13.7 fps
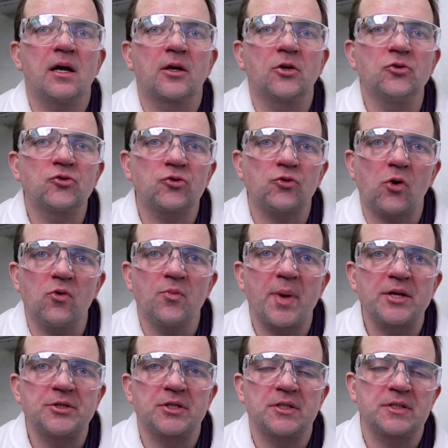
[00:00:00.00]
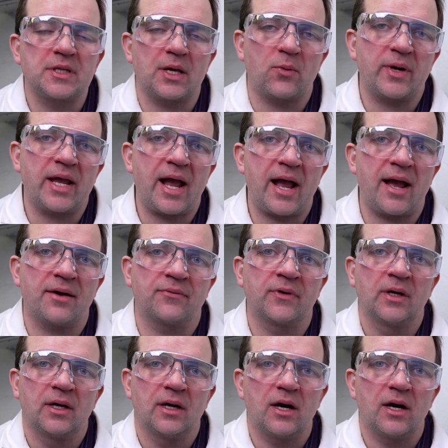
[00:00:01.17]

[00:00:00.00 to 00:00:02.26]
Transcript: control measures that we have